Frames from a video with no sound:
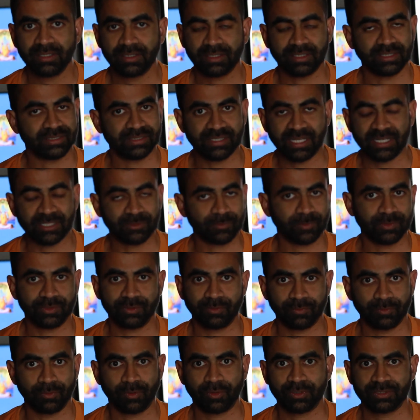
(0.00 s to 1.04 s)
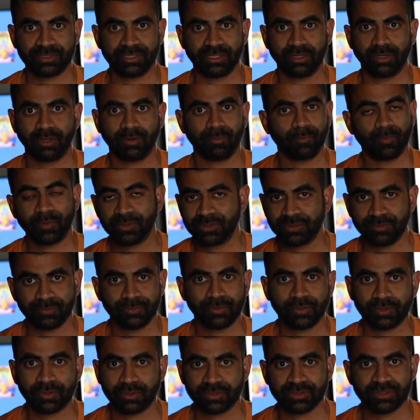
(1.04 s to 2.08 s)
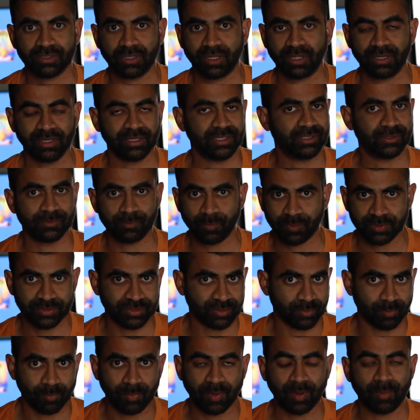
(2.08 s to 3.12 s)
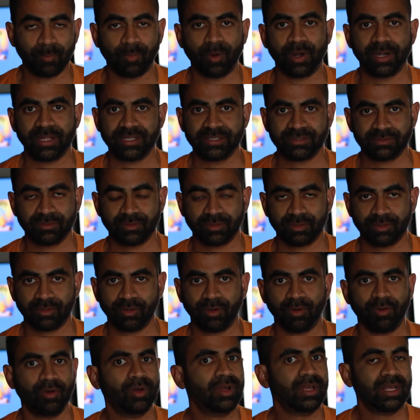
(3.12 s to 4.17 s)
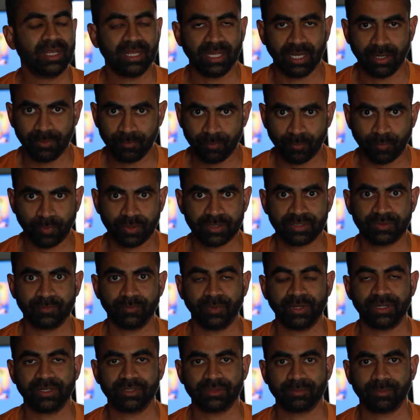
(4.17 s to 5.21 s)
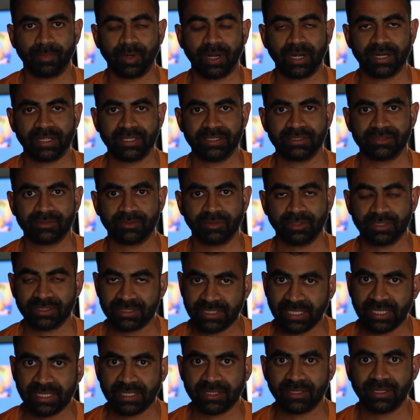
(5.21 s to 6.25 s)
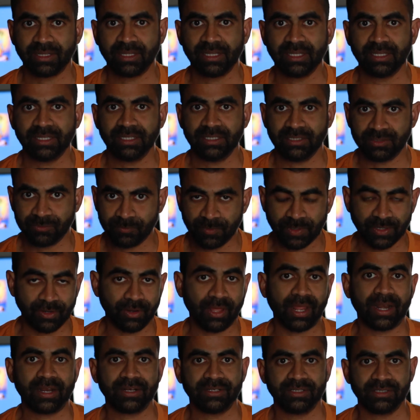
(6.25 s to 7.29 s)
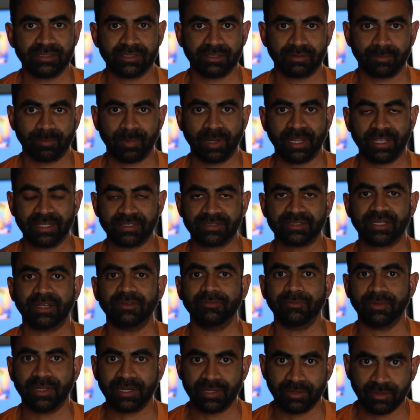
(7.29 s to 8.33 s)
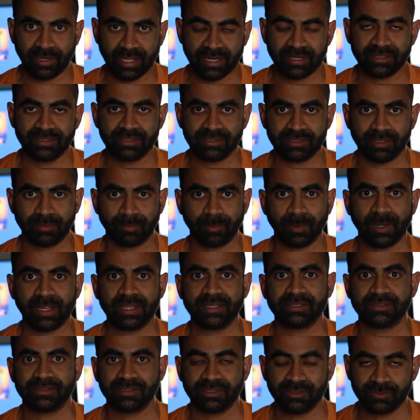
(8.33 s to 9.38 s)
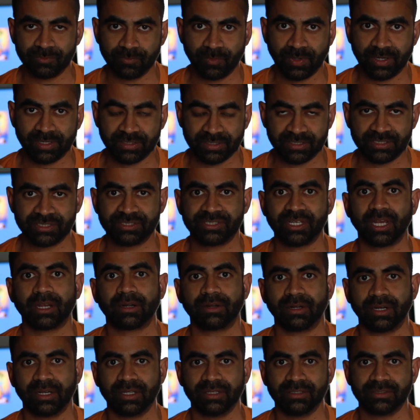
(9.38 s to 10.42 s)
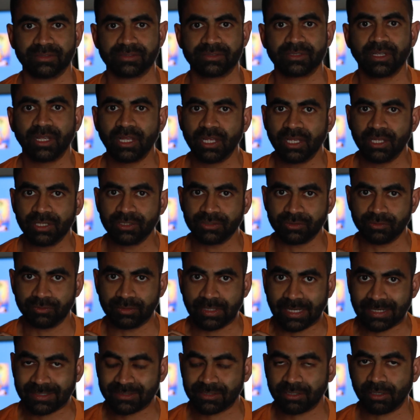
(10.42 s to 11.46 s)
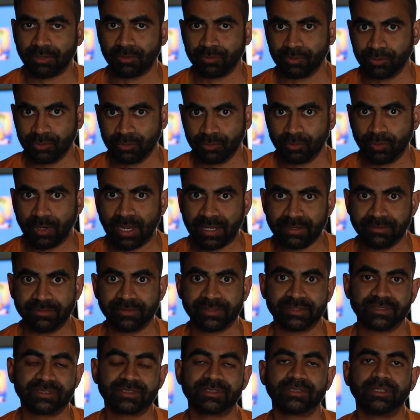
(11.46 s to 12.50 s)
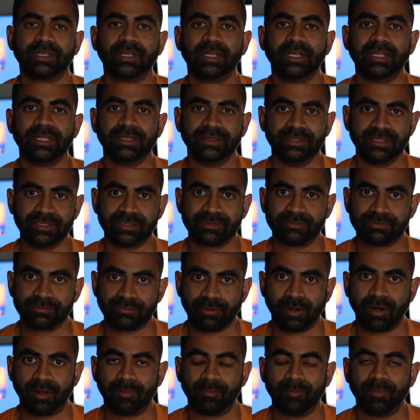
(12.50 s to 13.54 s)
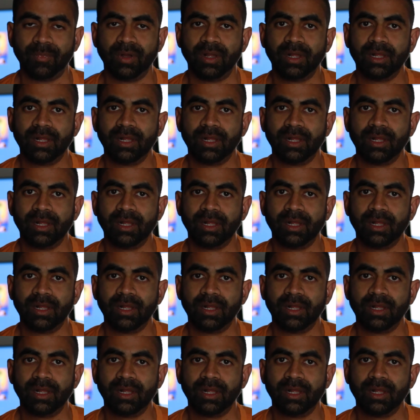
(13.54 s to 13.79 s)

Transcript: because that's what you're focusing on. What you focus on is what your body is going to go, and where your body is going to think is where your energies are placed, and where your energies are placed is where this chakra is. So that's how you address this from